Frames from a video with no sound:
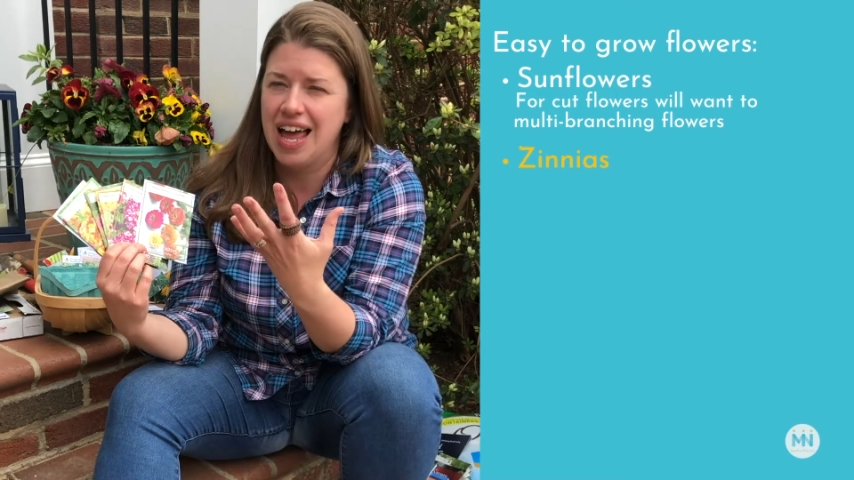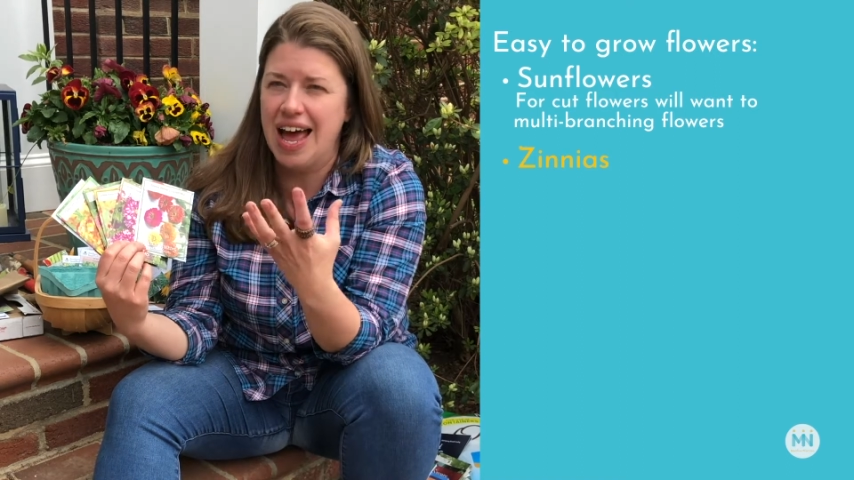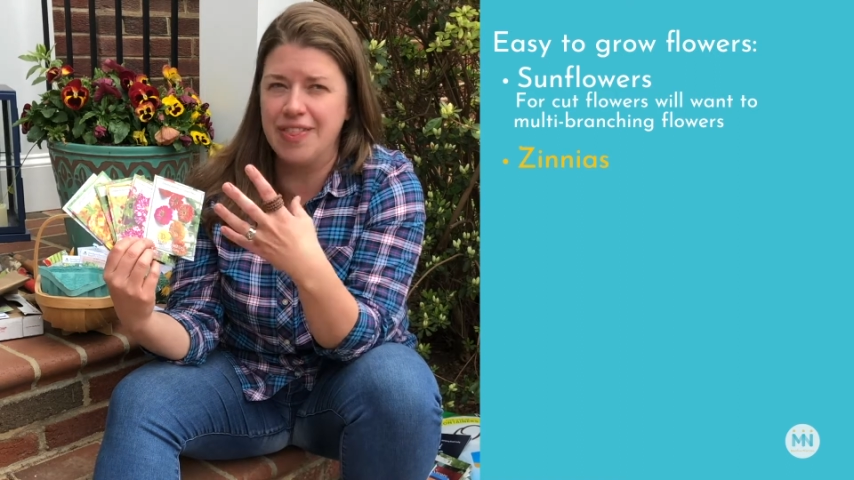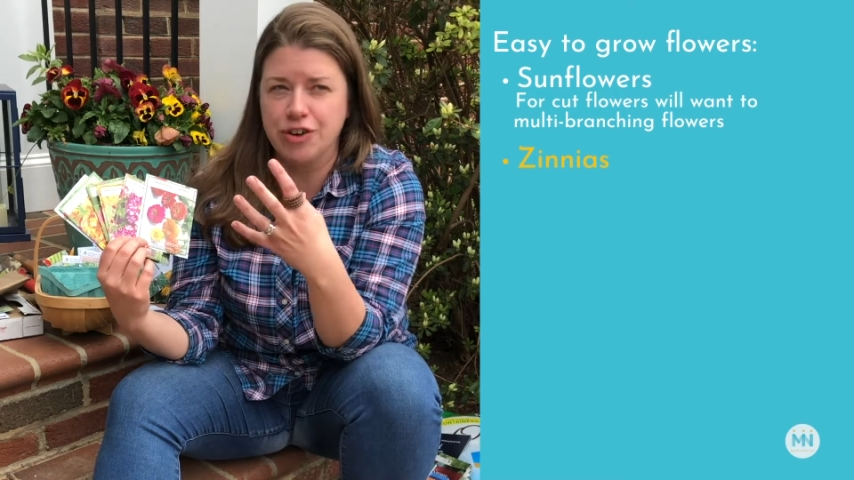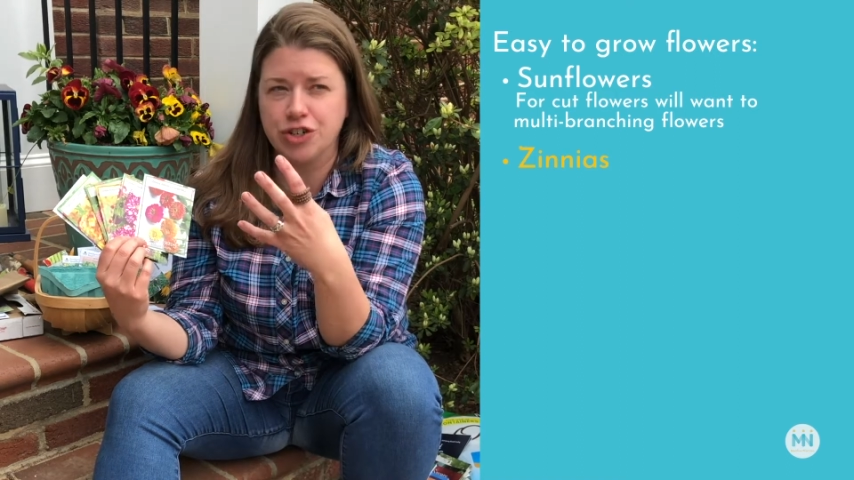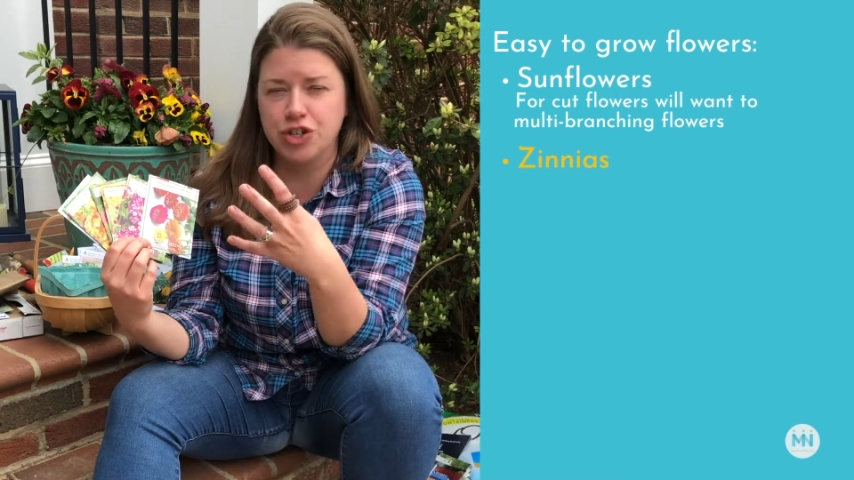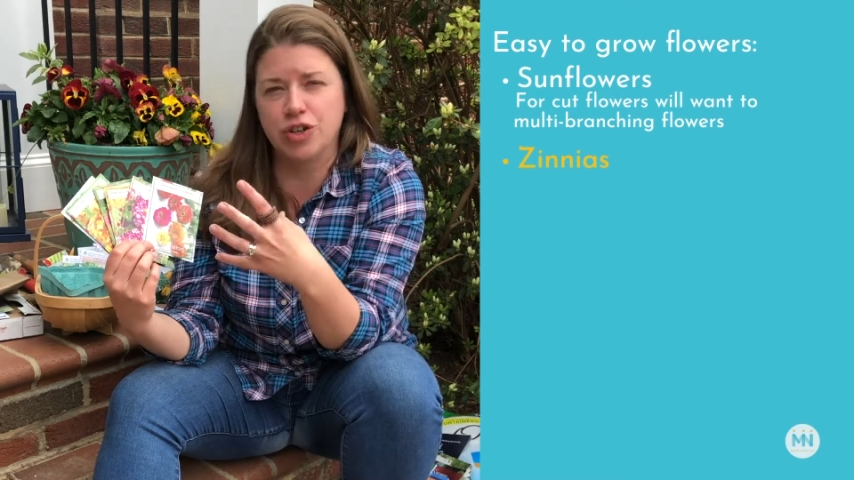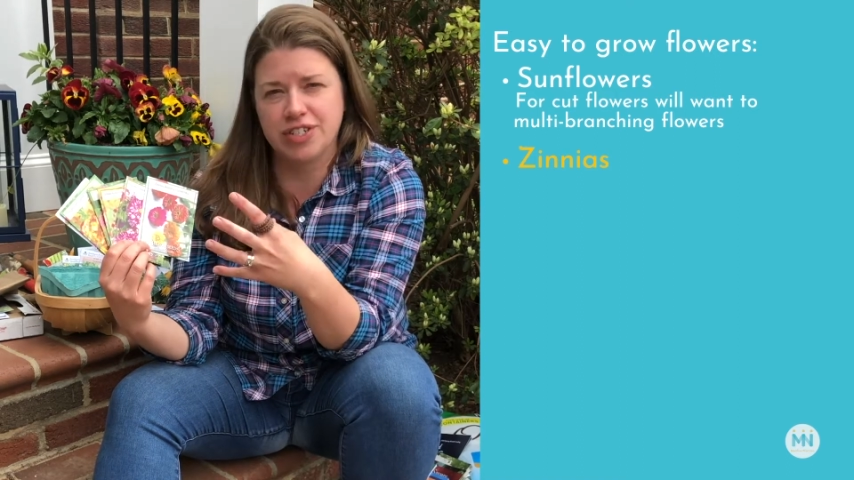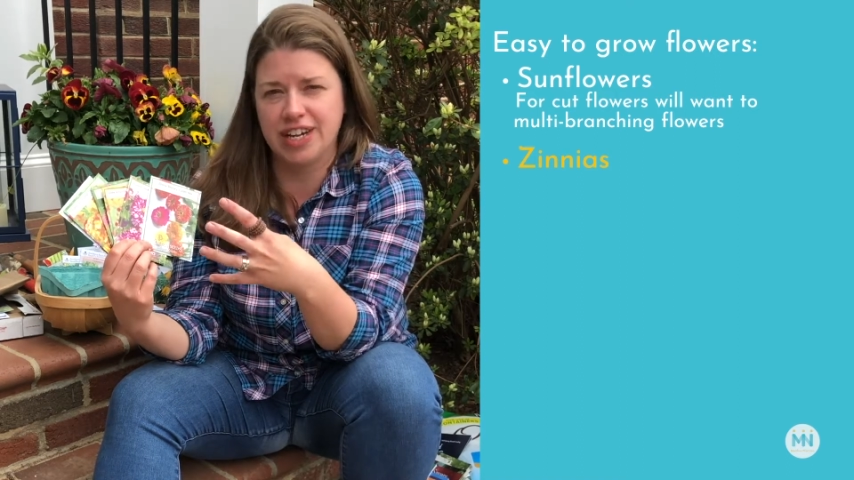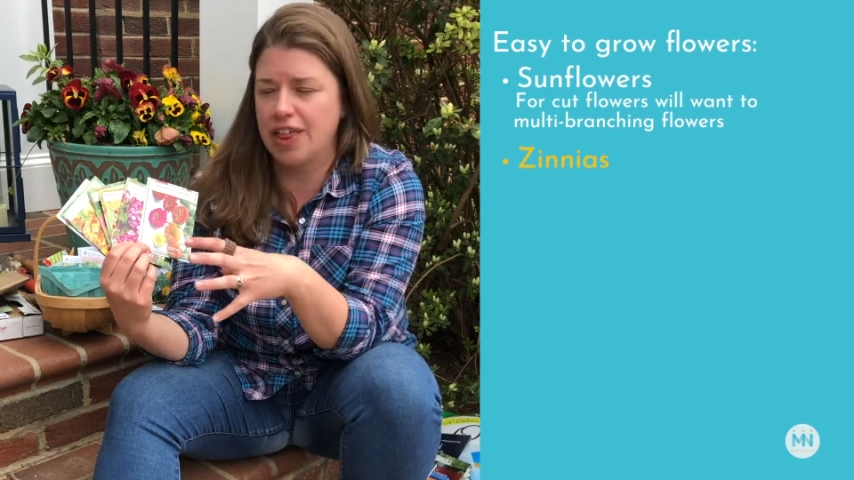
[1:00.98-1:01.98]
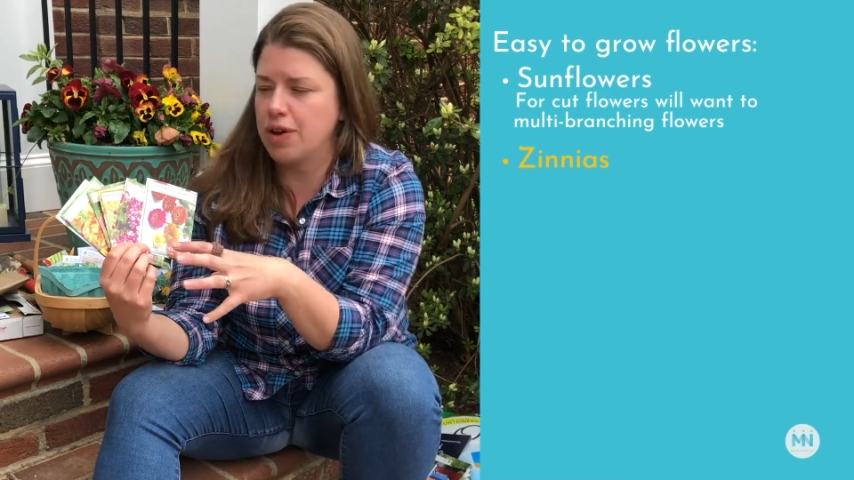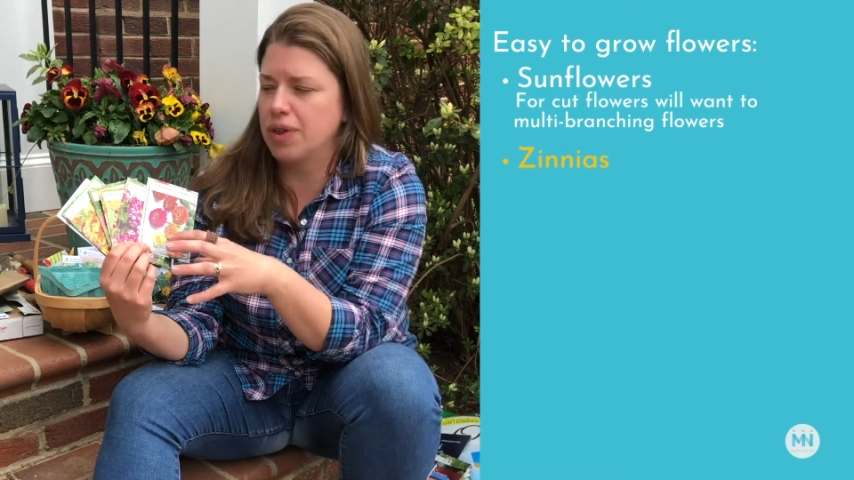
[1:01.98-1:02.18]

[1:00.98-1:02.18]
And they're too close together